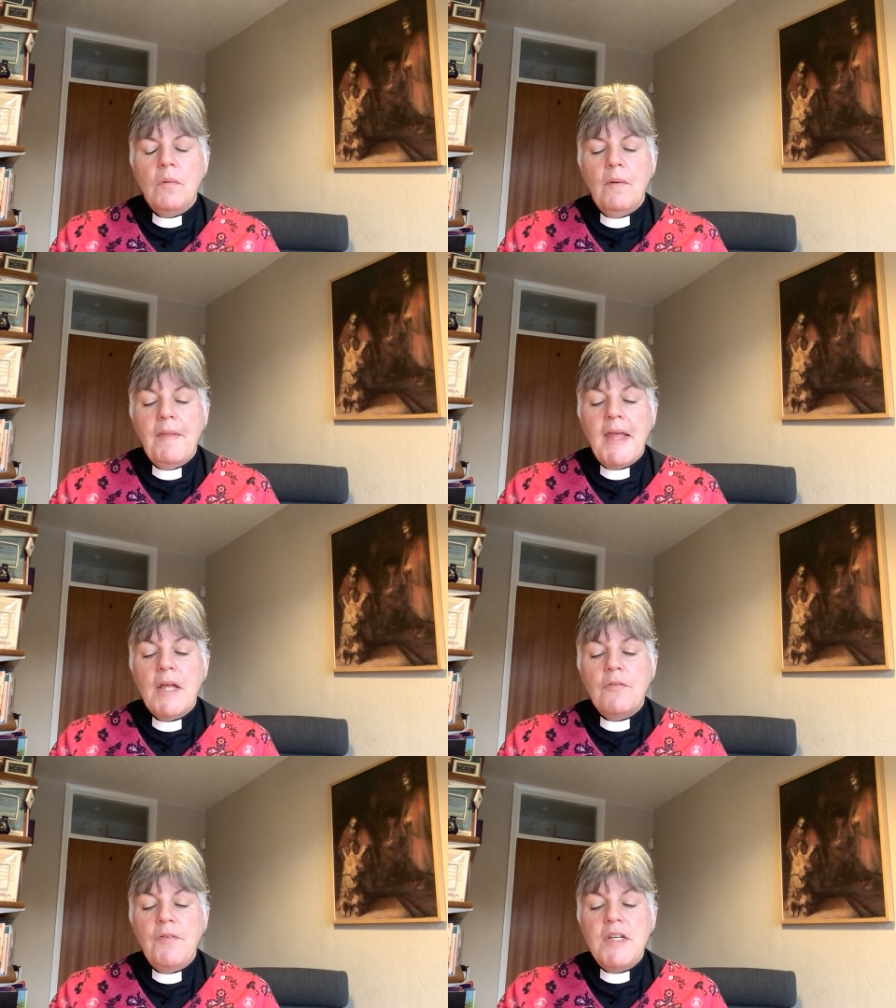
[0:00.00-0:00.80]
When they
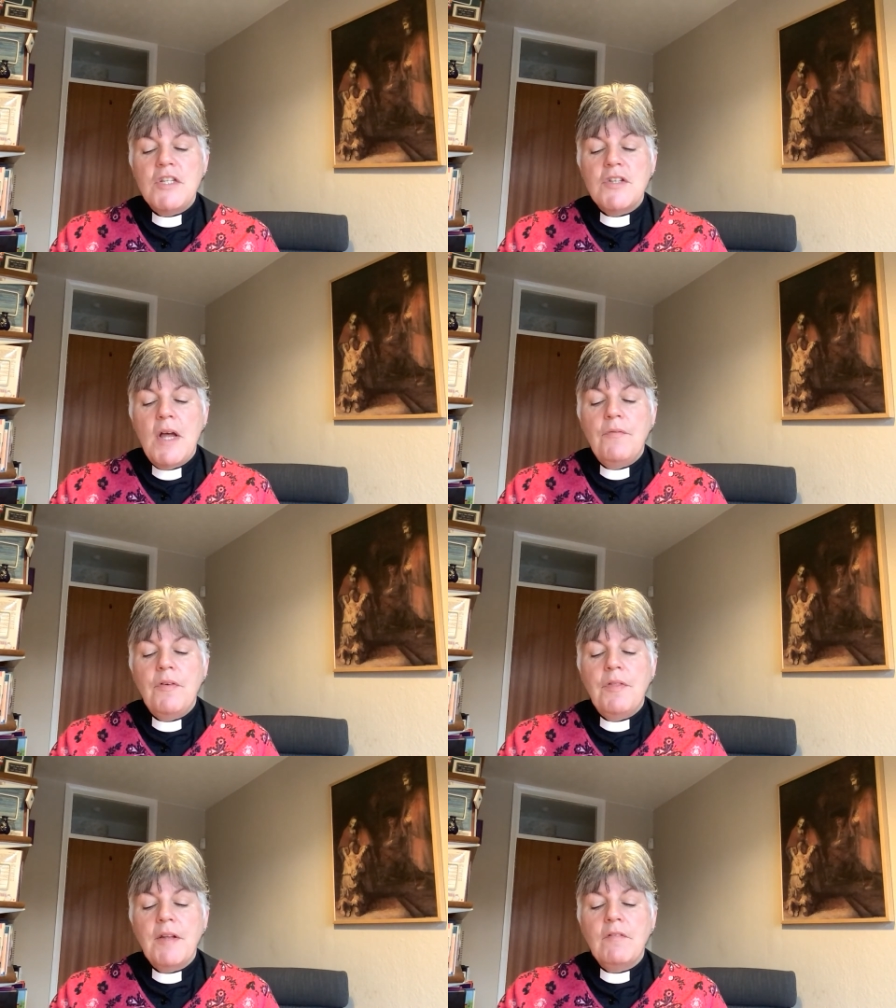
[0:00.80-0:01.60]
had finished
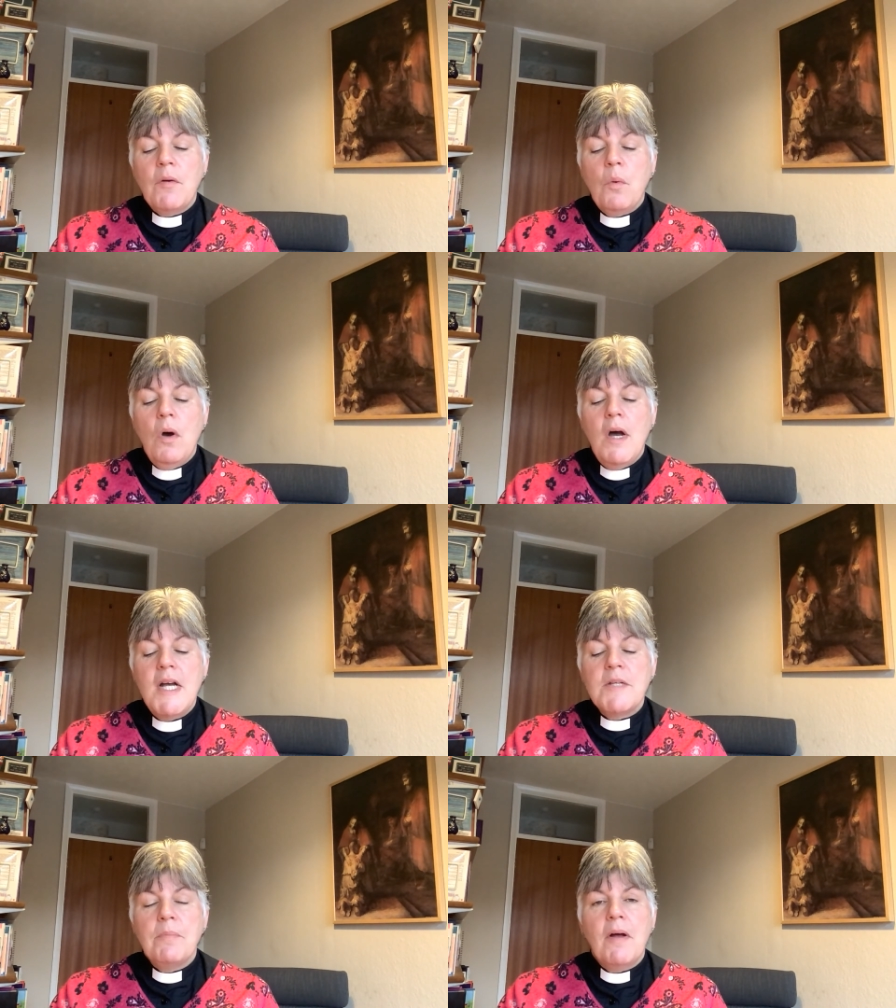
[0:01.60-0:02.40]
everything
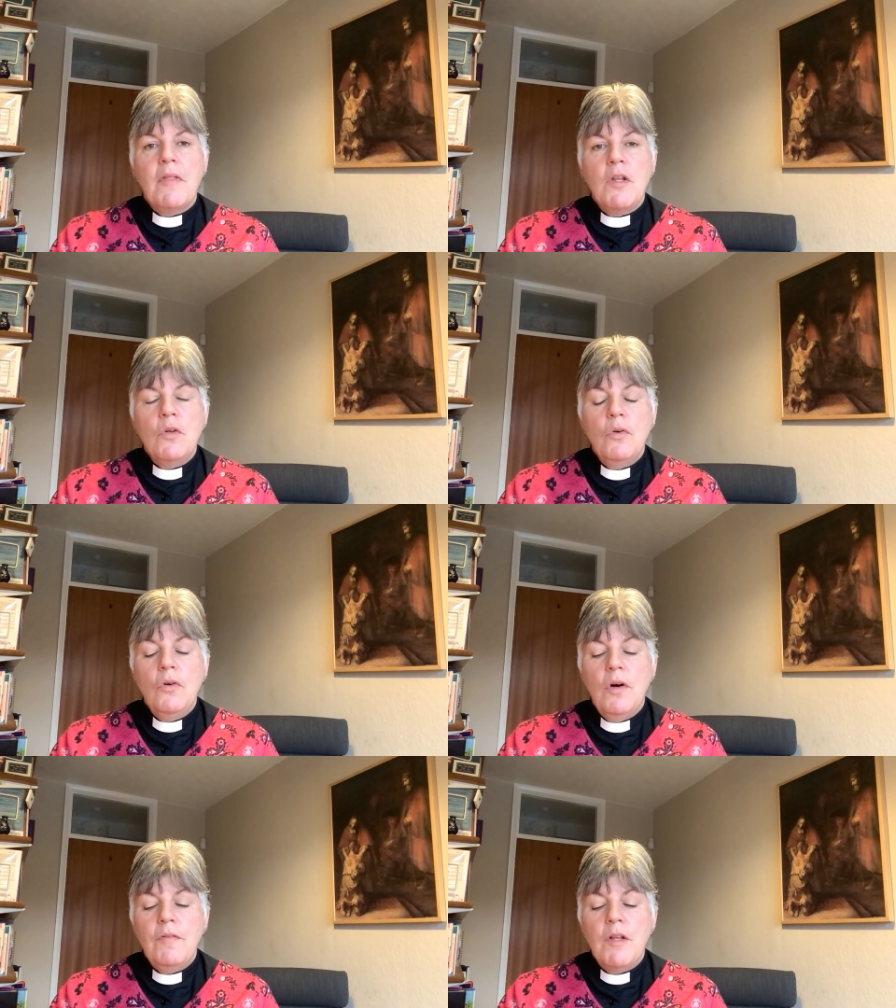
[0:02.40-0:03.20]
required by the law
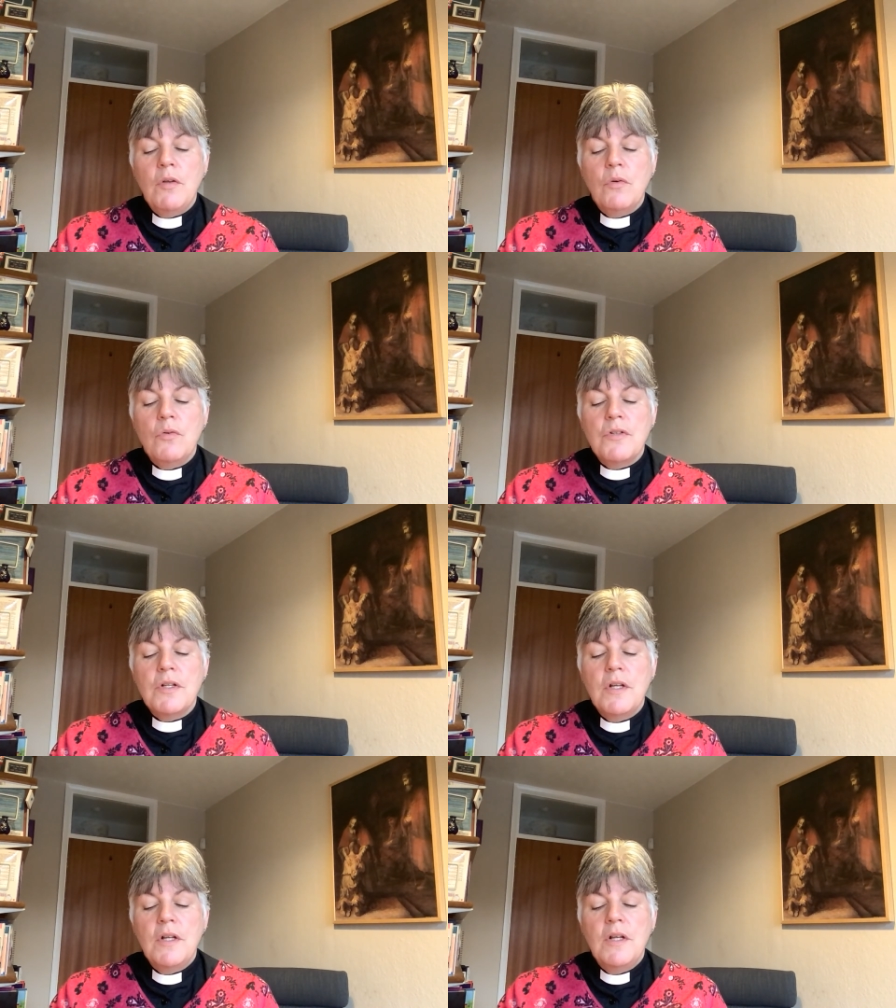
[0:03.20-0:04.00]
of the Lord,
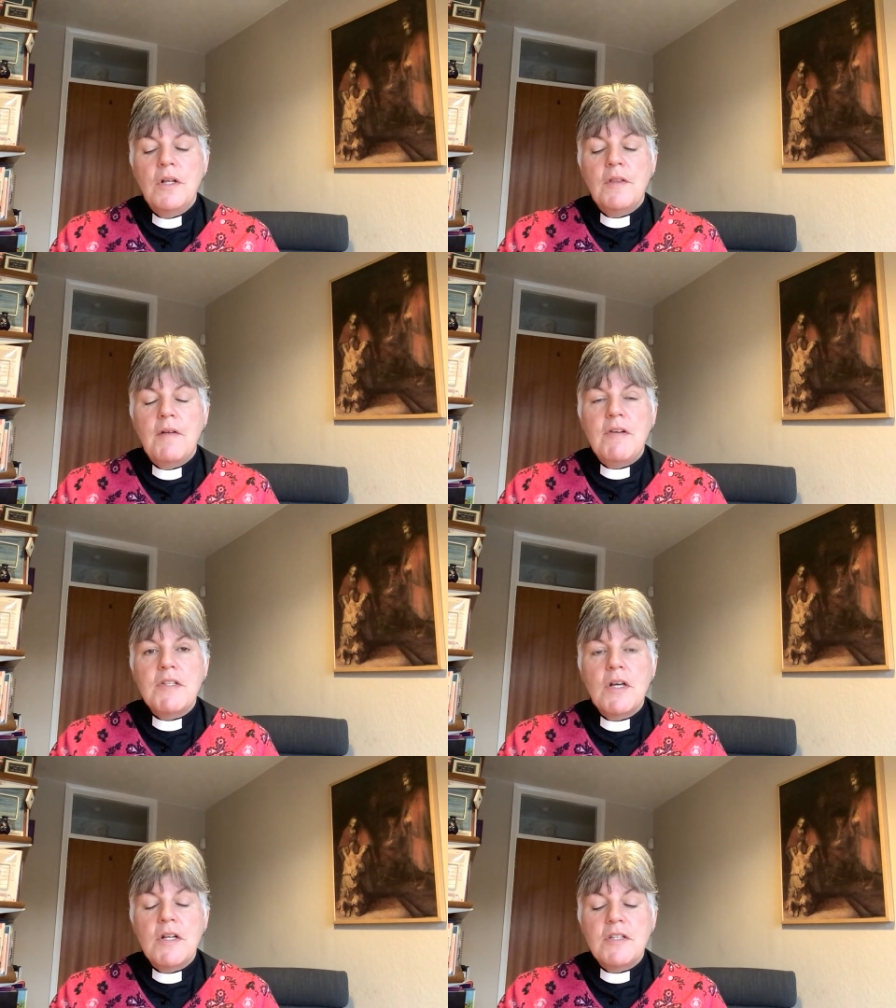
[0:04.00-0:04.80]
they
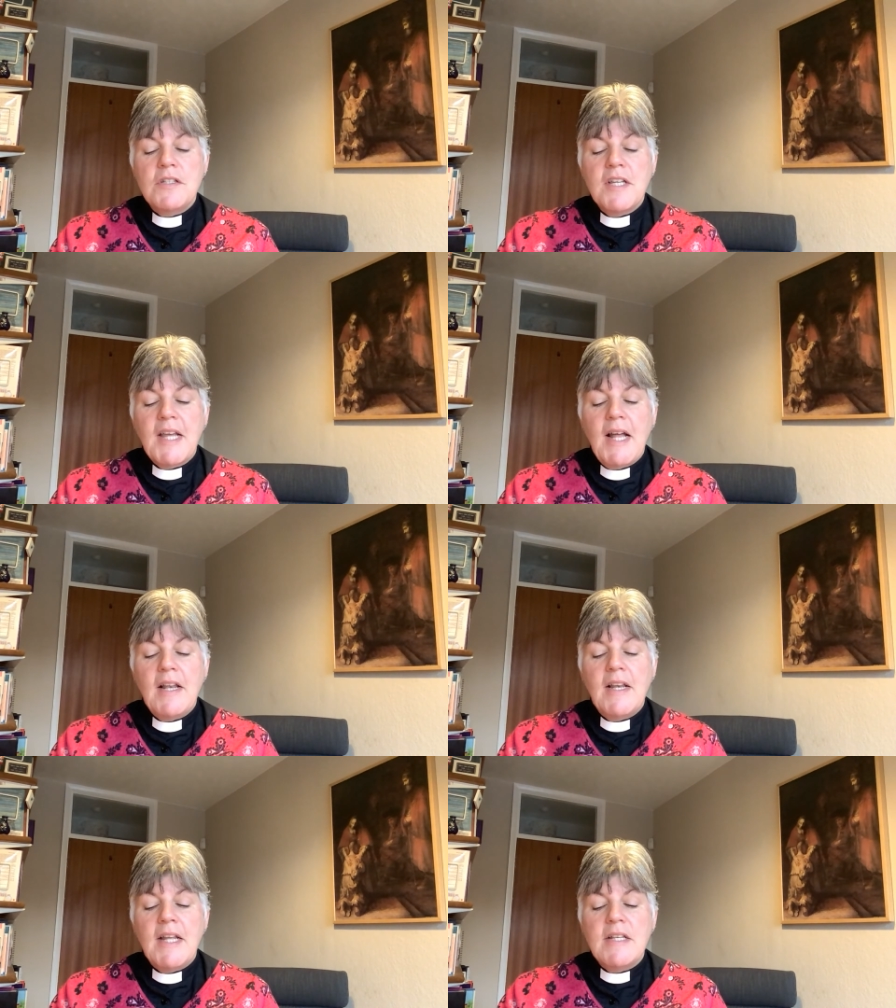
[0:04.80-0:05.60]
returned to
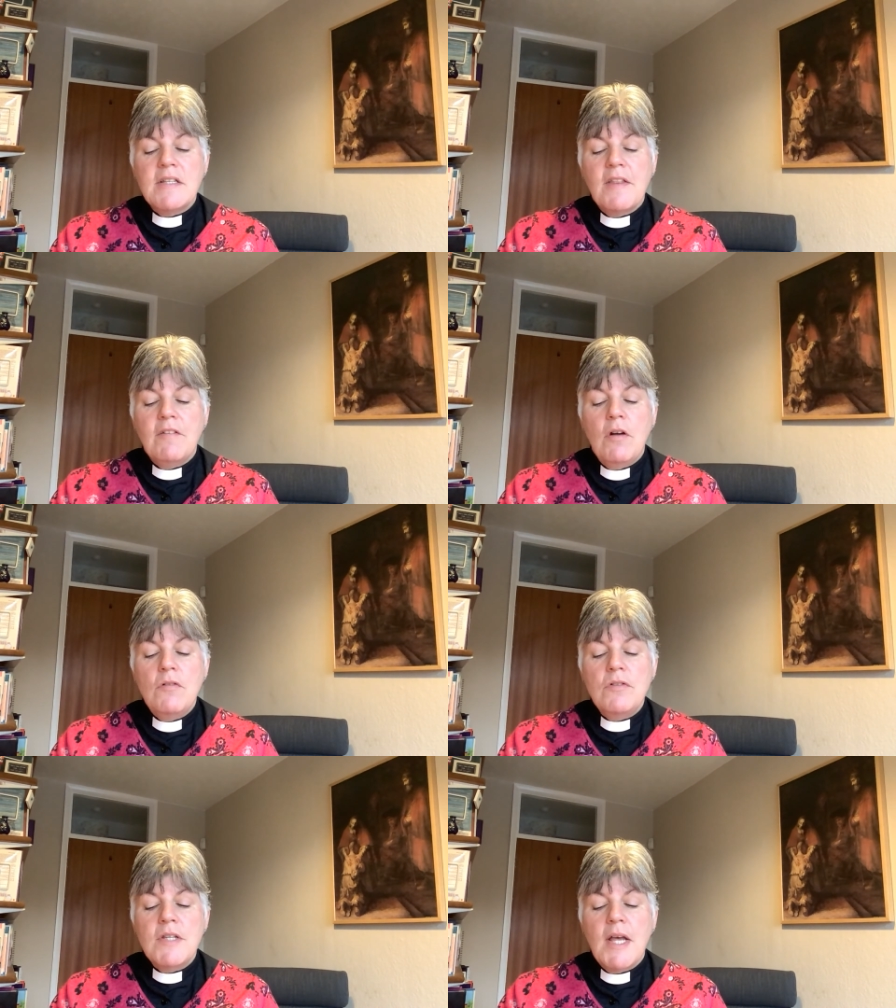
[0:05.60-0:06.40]
Galilee, to their
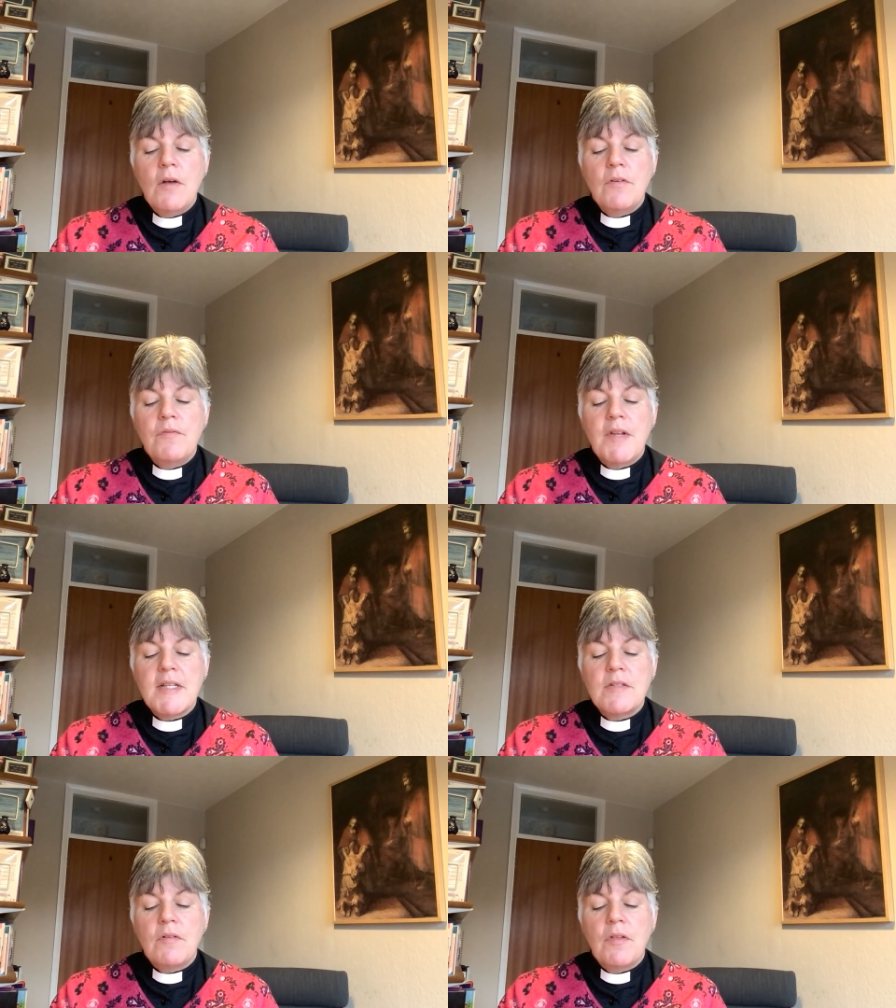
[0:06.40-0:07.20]
own town of
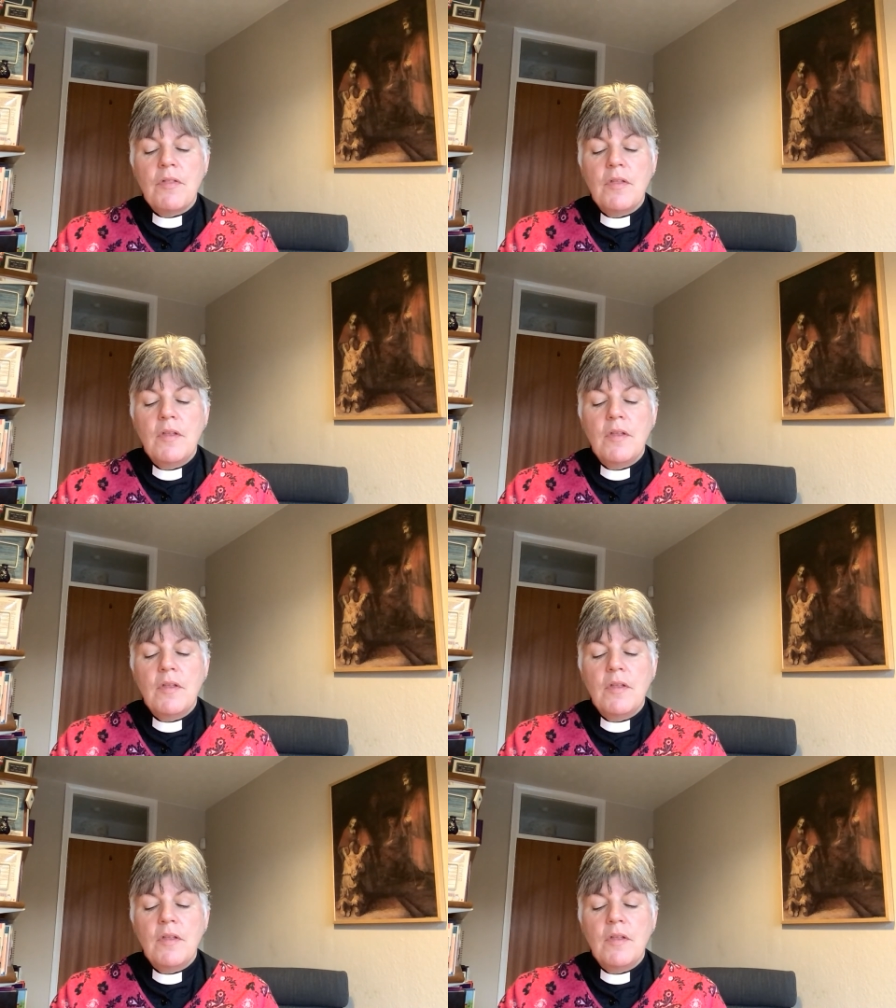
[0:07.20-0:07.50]
Nazareth.